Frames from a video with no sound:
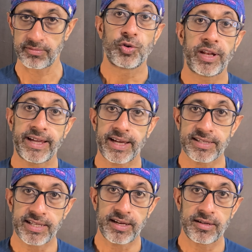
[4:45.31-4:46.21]
So like I
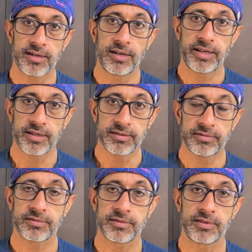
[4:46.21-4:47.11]
said earlier,
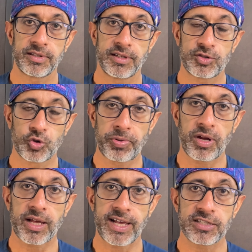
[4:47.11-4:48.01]
the
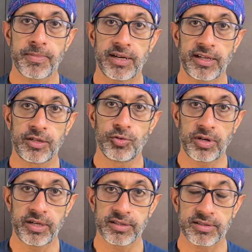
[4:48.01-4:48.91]
suprachiasmatic
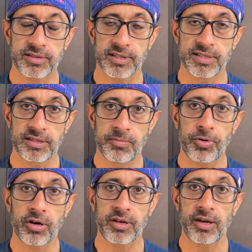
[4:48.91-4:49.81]
nucleus is an
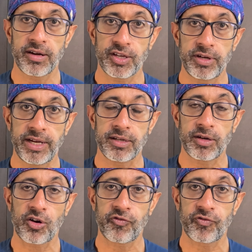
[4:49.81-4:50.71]
important regulator
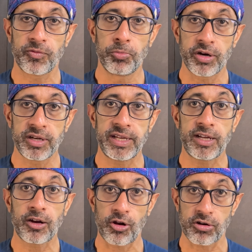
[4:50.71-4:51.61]
of bodily
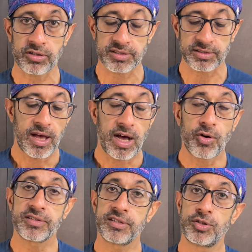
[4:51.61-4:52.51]
clocks. How
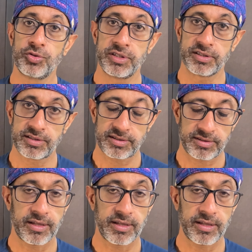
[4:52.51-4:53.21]
does it do this?